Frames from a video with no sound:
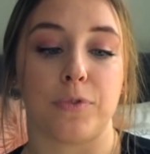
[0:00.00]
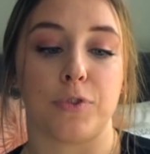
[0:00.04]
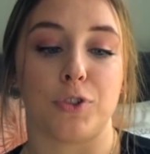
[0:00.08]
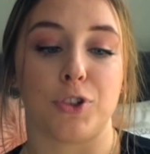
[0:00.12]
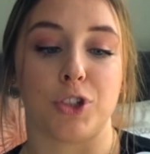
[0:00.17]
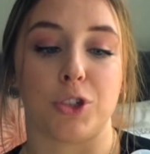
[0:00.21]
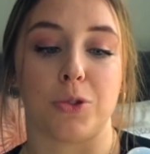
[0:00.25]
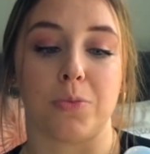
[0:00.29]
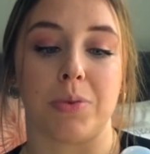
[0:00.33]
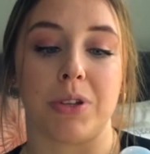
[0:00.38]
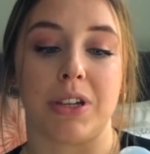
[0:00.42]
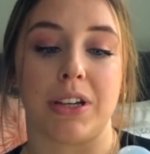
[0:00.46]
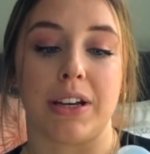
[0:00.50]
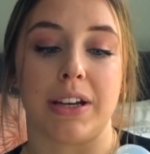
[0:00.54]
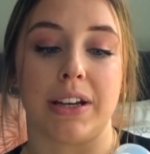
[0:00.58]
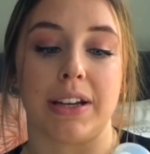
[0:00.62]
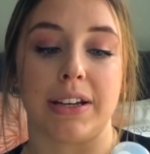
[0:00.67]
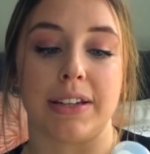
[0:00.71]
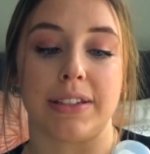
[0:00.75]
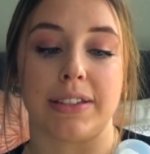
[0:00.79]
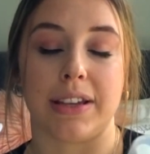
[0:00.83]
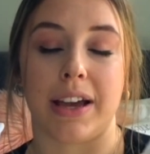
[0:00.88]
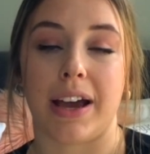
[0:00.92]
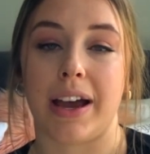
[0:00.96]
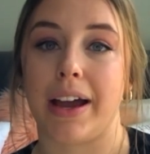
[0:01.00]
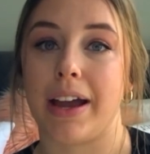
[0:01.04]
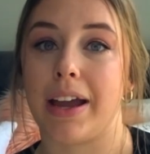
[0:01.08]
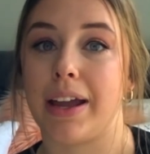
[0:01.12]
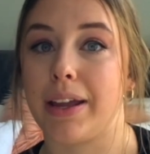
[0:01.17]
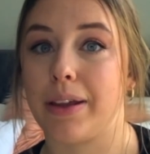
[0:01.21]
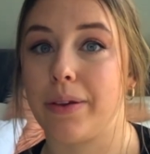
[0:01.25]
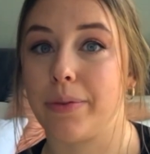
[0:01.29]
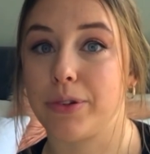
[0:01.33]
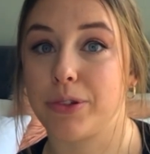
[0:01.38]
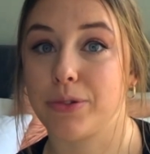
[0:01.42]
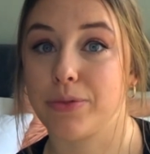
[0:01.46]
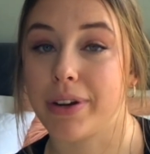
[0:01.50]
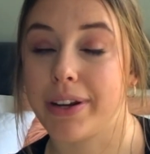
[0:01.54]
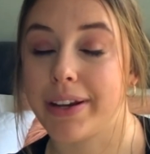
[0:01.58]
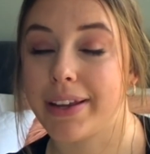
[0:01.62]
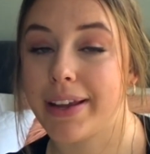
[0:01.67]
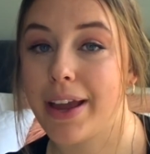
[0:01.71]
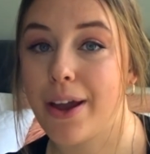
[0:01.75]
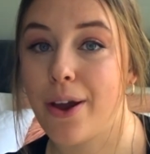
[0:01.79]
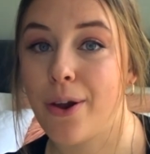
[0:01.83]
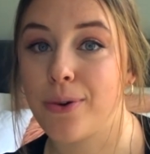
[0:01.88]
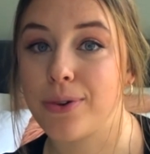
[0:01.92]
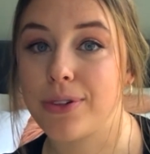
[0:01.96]
just because I was
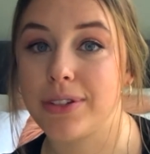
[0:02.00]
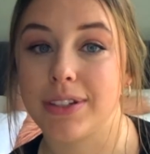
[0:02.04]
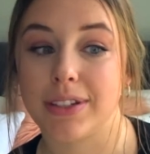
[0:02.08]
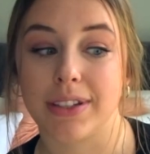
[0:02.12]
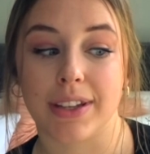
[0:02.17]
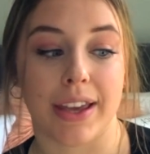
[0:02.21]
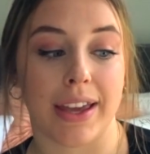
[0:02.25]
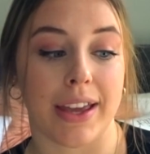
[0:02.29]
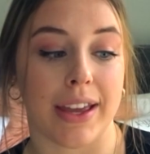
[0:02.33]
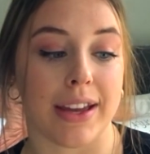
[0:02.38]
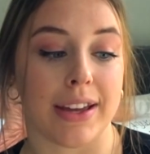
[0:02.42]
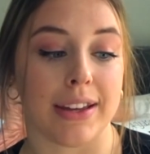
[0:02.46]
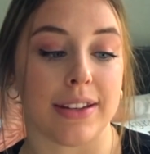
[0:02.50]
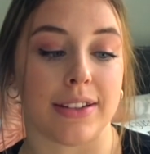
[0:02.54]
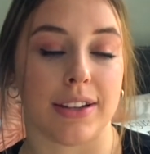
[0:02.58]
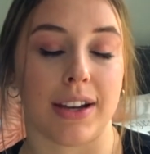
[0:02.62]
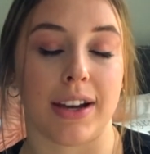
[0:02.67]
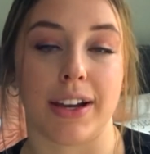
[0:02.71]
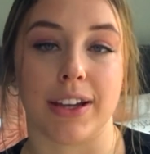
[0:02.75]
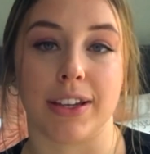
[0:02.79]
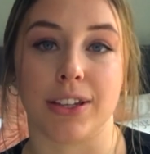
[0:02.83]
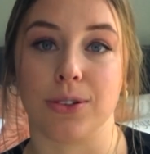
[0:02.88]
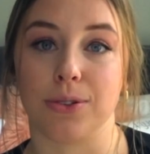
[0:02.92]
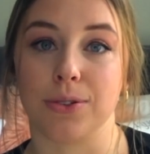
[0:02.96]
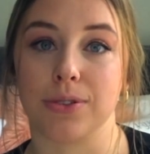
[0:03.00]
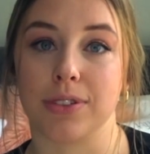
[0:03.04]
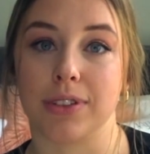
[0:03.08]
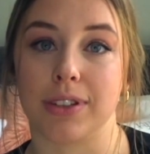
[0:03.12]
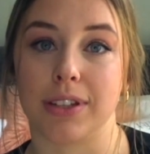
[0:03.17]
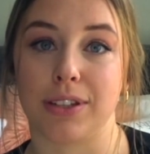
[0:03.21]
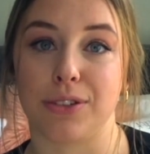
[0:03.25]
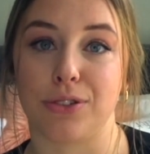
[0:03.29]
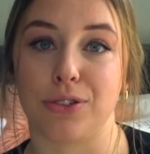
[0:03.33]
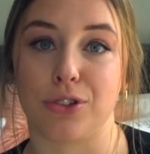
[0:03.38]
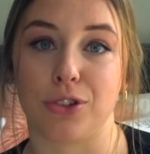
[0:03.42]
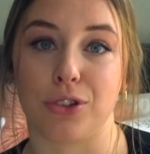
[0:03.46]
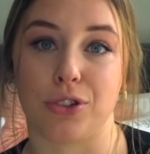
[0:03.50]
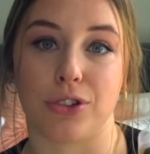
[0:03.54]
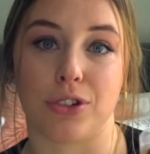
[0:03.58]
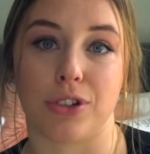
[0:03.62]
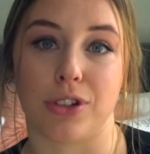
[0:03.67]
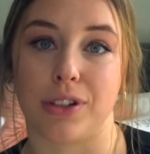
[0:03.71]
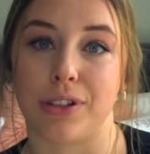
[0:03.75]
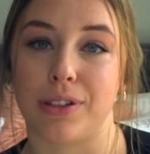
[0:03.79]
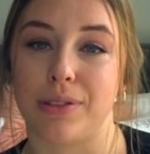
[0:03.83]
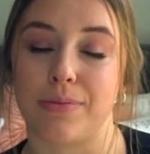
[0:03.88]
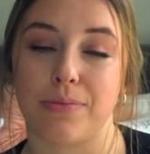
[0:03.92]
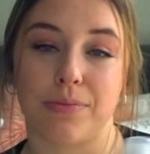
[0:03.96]
running out, and I use this just
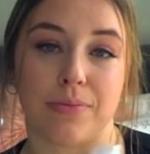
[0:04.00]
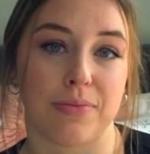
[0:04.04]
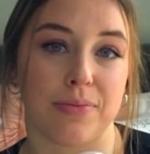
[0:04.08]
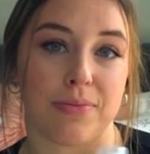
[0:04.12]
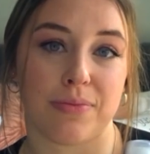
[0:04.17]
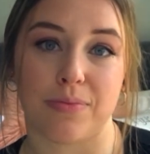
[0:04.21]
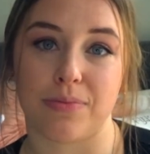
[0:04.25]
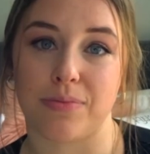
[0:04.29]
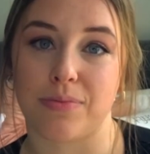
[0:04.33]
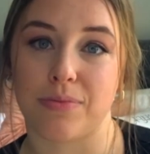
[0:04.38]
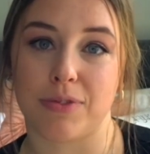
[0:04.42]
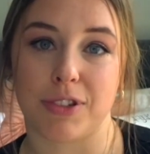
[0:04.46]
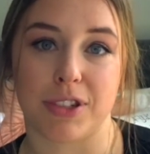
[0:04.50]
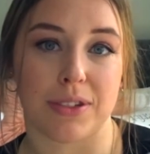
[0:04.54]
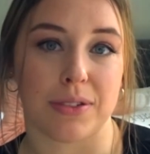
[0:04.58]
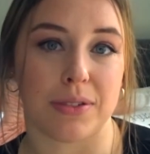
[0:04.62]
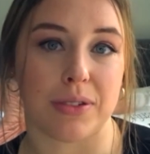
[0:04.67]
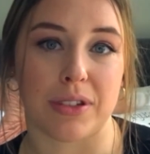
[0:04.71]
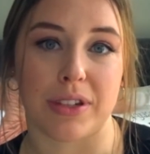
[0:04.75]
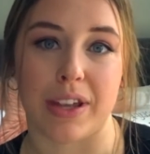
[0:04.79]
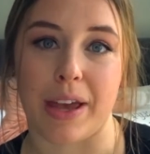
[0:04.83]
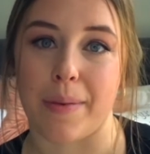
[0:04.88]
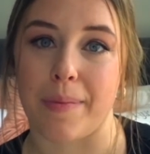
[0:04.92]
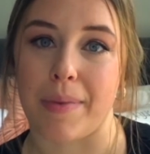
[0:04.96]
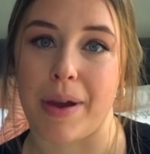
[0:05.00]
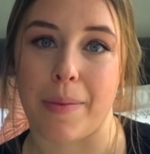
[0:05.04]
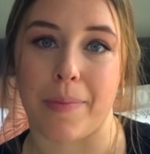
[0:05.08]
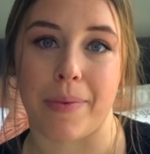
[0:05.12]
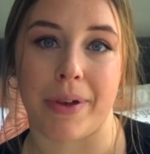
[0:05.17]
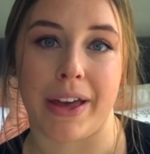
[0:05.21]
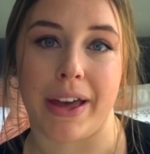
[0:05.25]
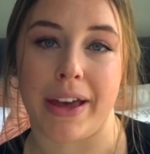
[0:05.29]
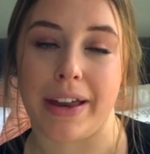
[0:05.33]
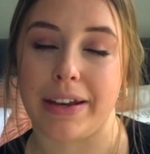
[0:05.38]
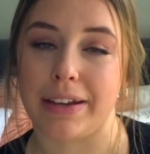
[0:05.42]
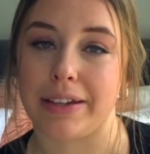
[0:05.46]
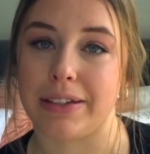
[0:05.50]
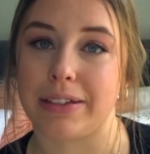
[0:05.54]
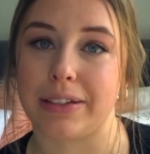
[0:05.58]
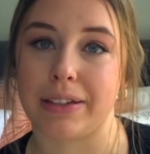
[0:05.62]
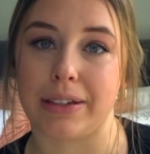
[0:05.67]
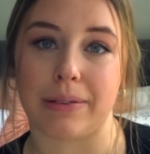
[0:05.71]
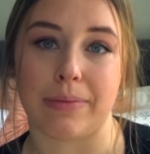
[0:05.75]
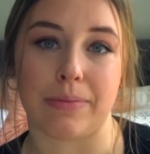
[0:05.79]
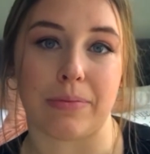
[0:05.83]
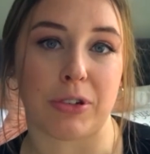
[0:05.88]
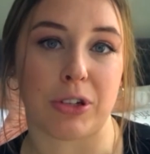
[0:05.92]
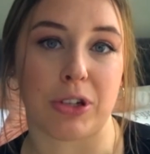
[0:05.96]
to set my pan and
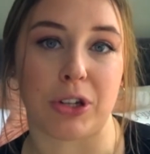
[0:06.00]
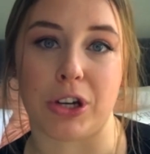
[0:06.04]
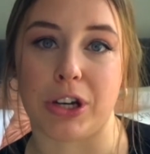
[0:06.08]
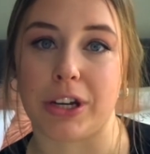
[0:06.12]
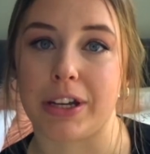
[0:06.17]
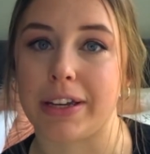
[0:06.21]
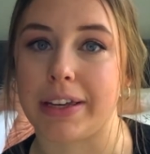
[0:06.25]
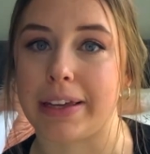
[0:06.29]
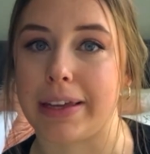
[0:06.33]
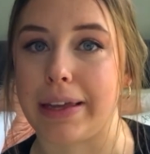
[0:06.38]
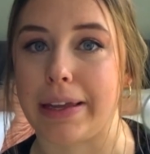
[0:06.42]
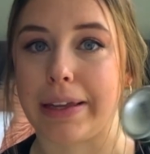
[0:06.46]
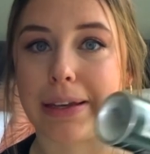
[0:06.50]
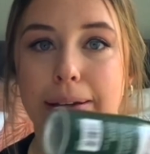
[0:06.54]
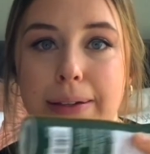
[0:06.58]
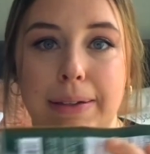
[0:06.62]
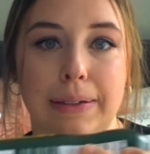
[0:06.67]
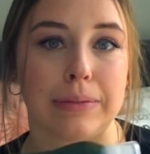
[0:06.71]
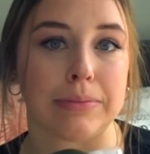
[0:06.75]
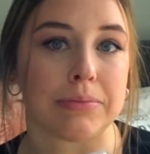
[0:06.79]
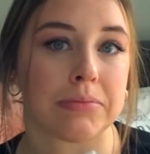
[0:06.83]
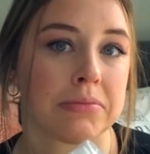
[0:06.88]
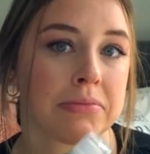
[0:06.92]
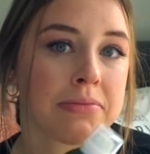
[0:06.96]
to cook and,